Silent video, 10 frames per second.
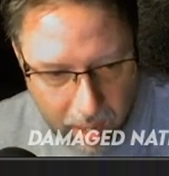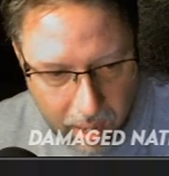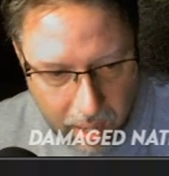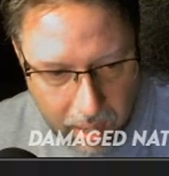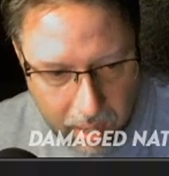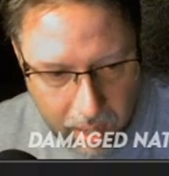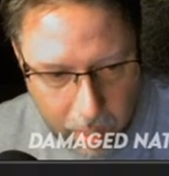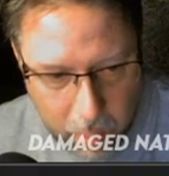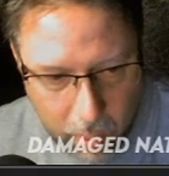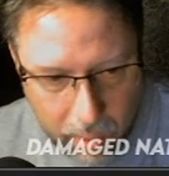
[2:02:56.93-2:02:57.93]
ended up with
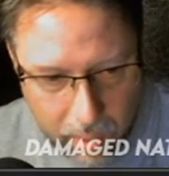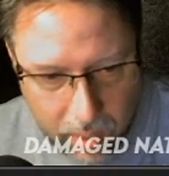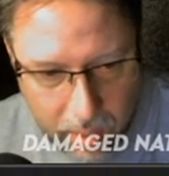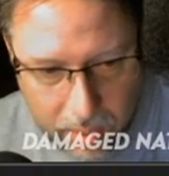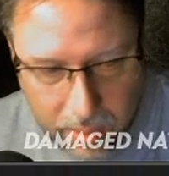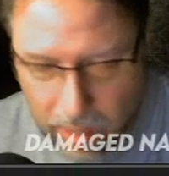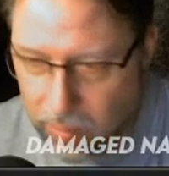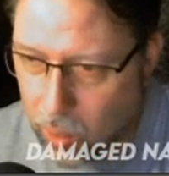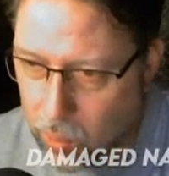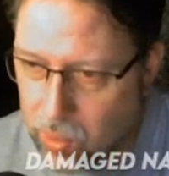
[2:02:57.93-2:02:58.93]
a
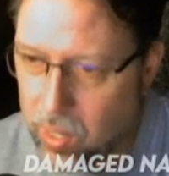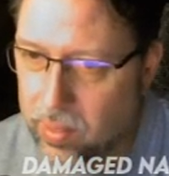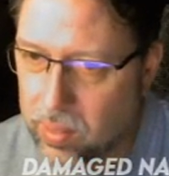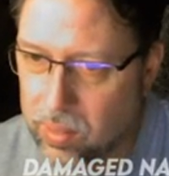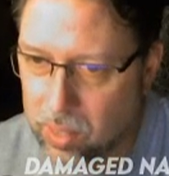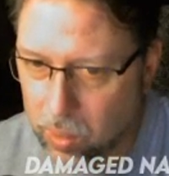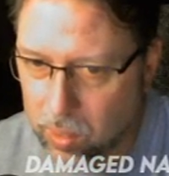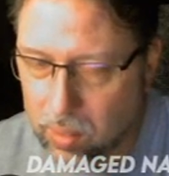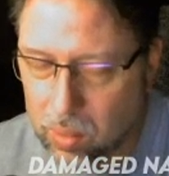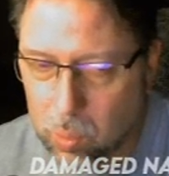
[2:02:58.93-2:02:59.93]
707 series,
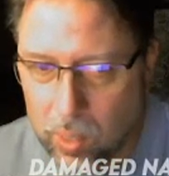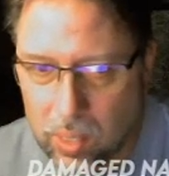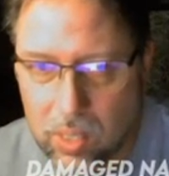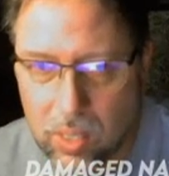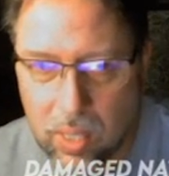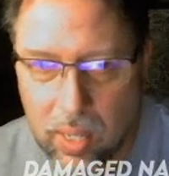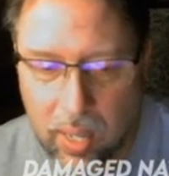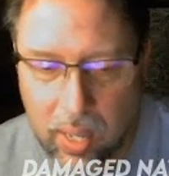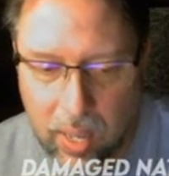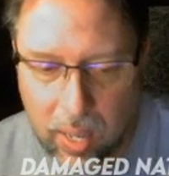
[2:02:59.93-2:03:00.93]
which
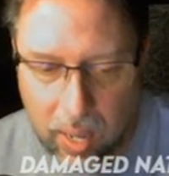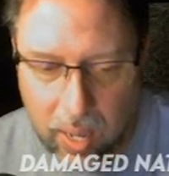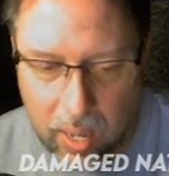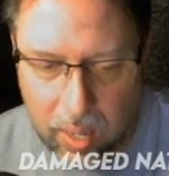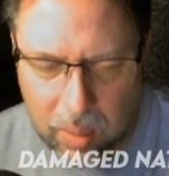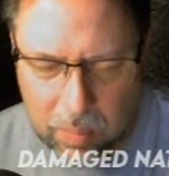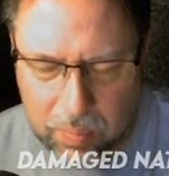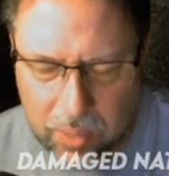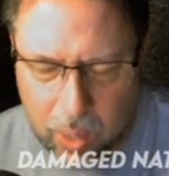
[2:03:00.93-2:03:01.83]
I went